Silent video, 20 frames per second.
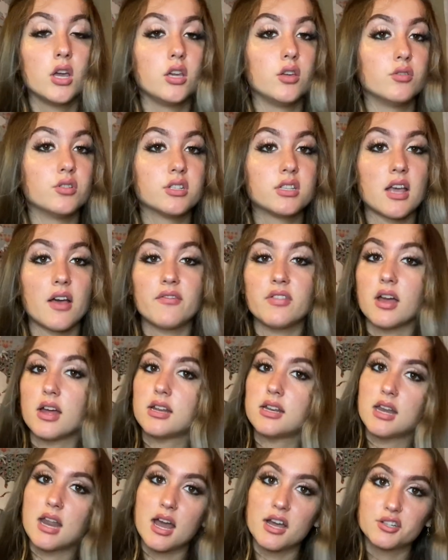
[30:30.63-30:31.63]
You just have that
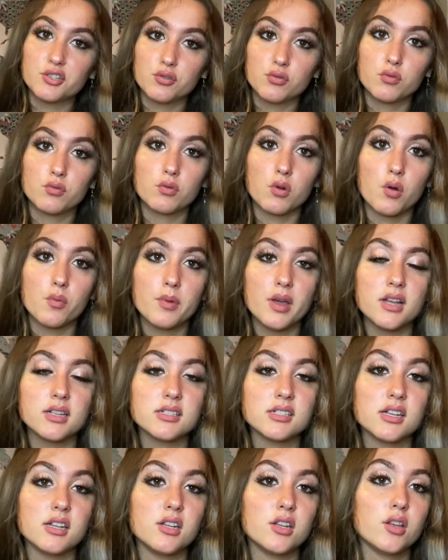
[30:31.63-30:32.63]
natural
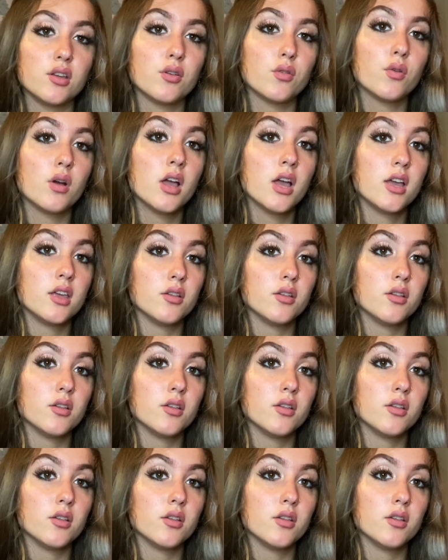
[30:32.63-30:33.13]
romance in you.